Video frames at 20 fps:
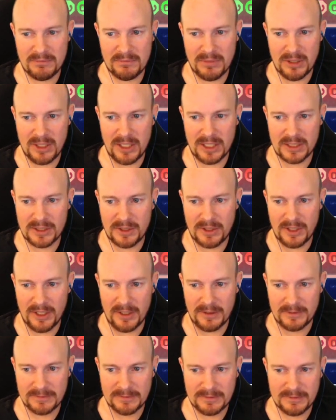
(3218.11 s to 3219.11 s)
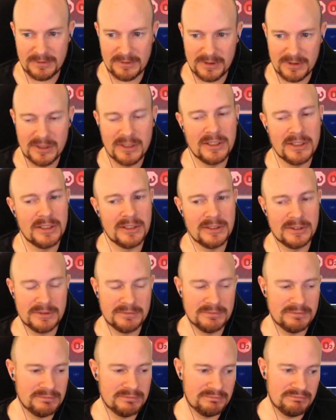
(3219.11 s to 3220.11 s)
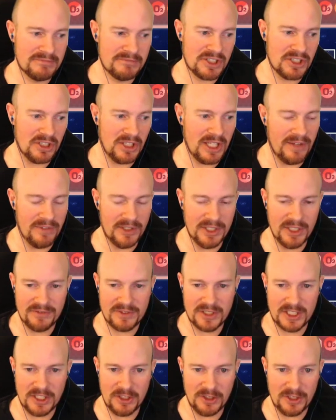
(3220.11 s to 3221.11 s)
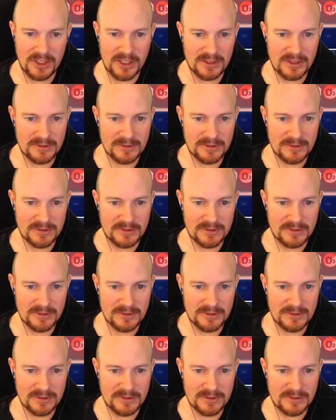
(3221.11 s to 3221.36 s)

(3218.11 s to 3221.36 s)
Blocked thing. Still have enough to kill you.